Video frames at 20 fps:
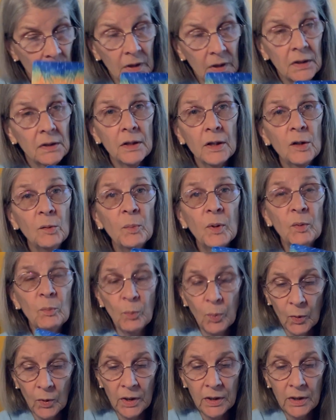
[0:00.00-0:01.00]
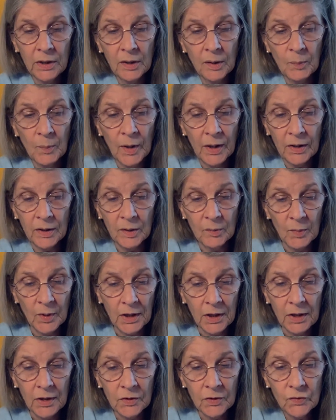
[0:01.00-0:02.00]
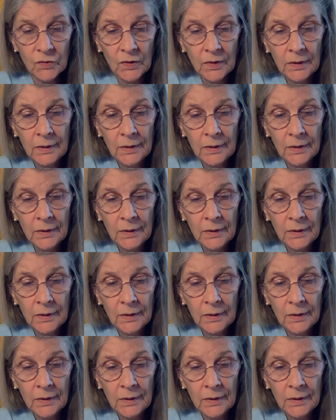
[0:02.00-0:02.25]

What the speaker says: a little bit poignant about it because